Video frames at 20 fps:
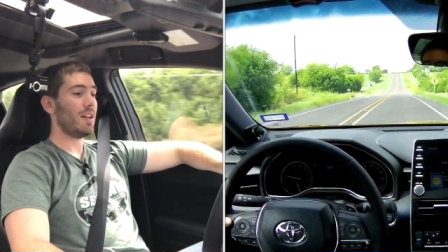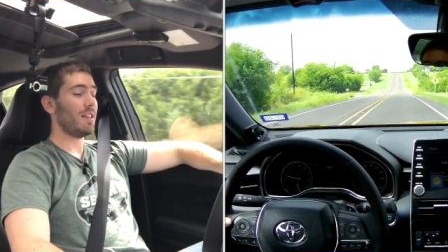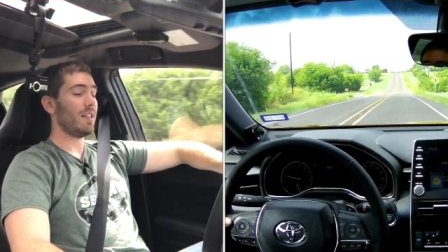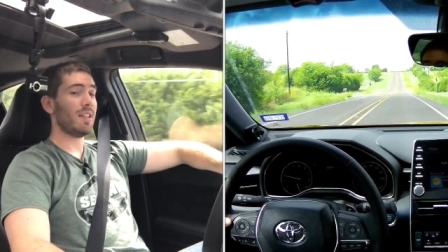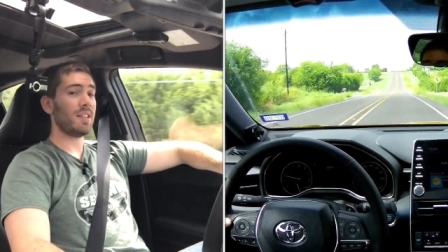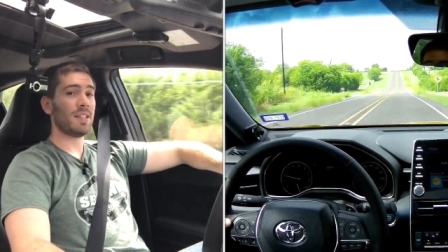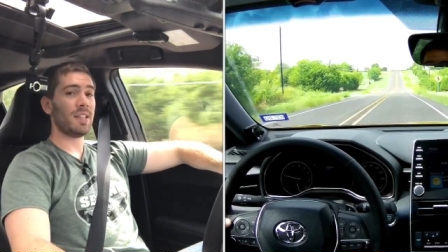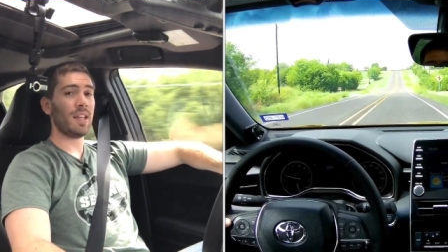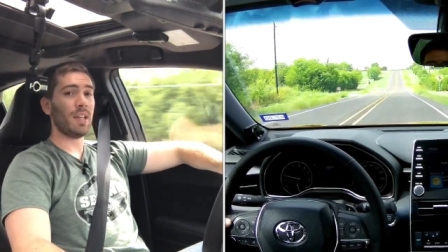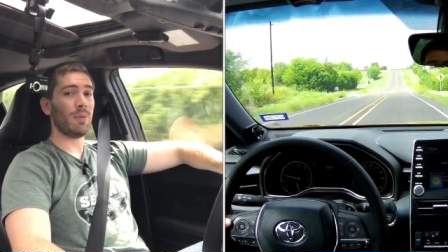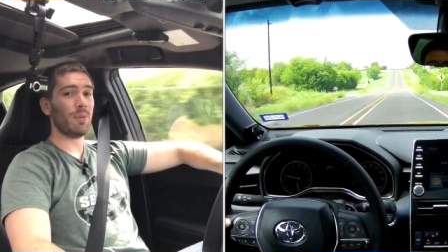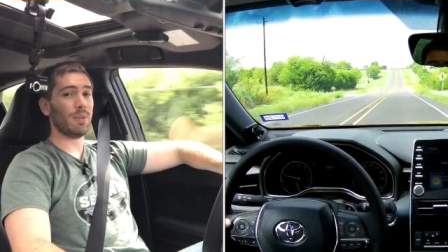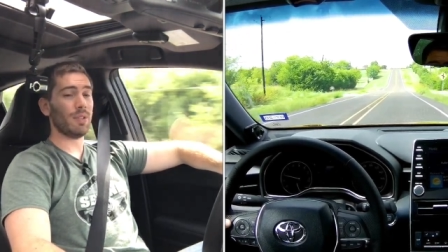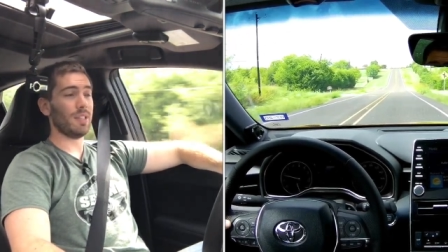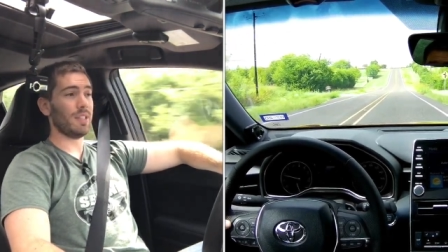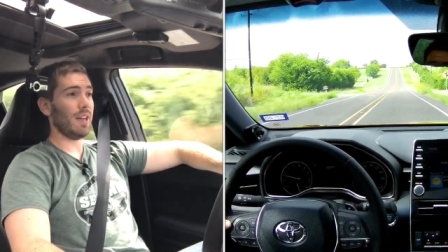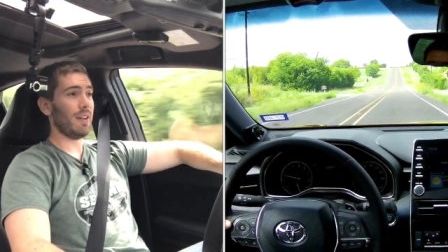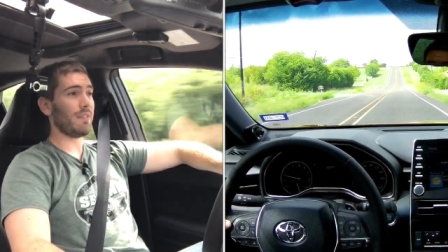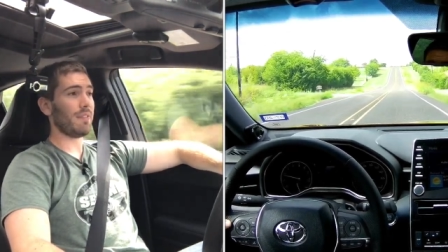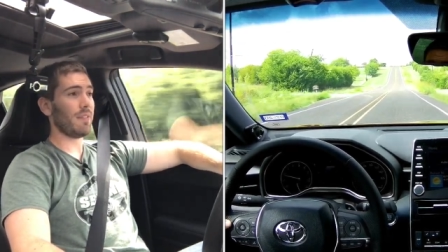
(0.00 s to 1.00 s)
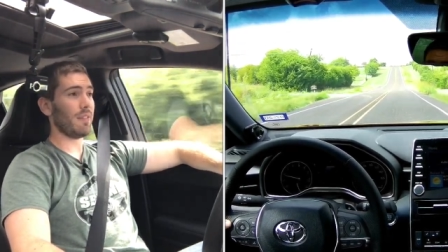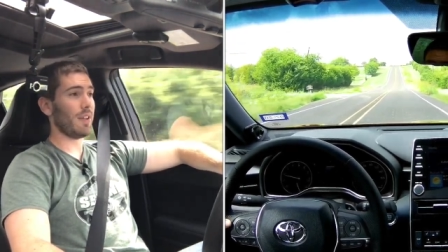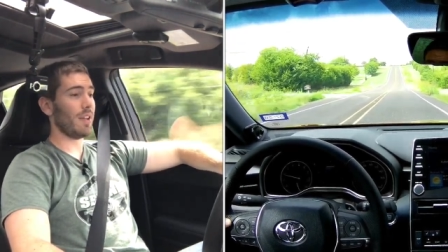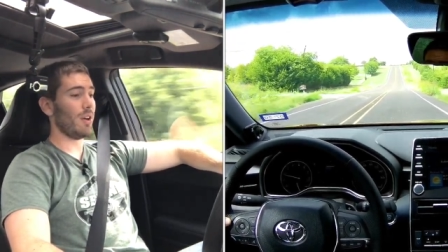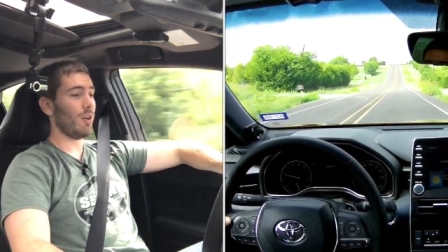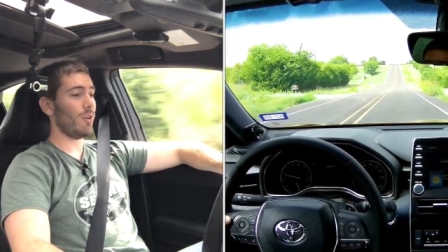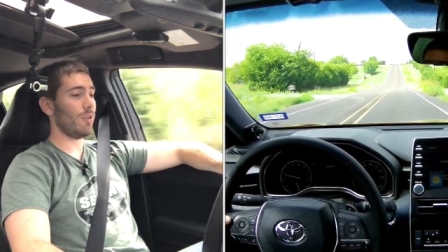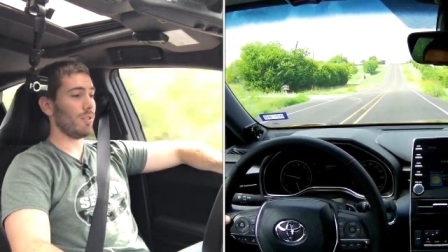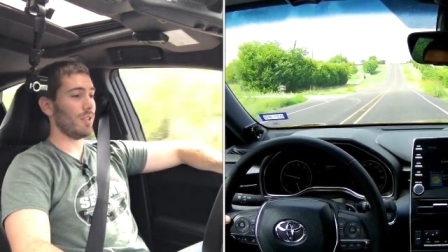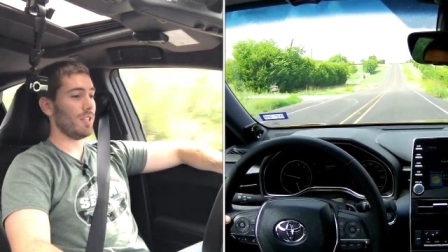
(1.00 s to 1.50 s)
this thing will definitely
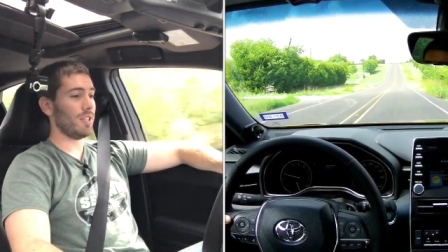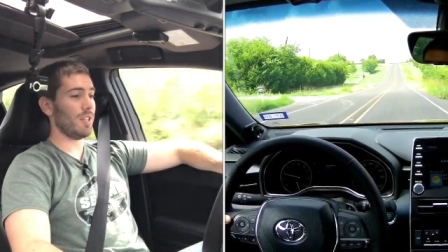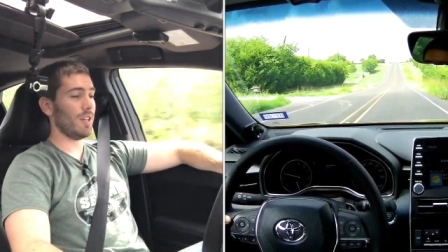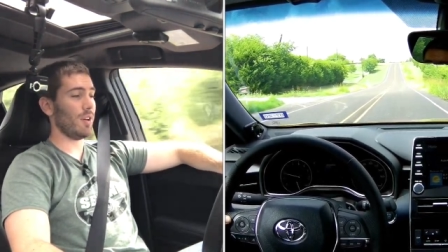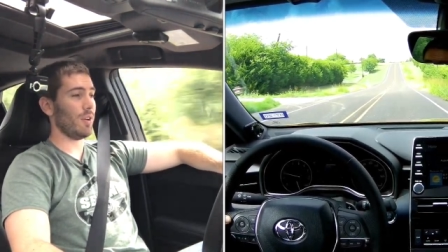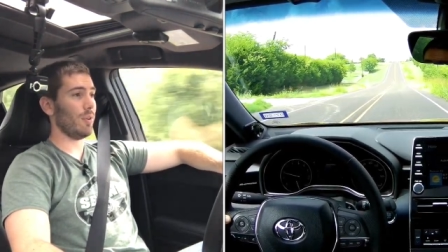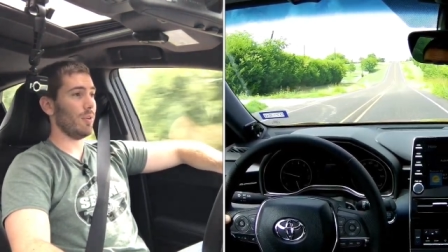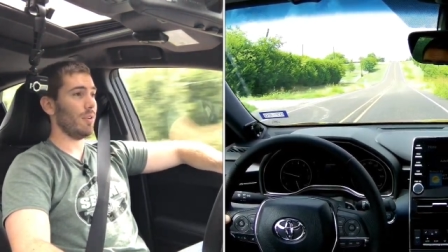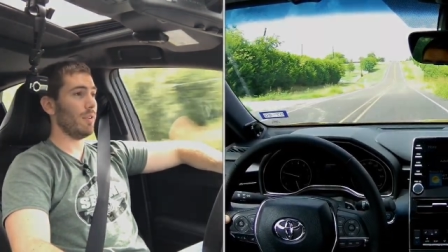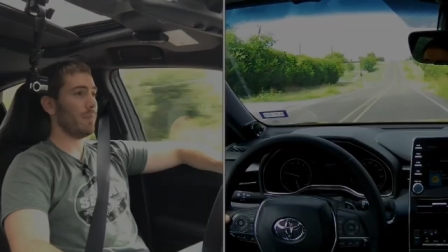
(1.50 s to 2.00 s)
hold its own.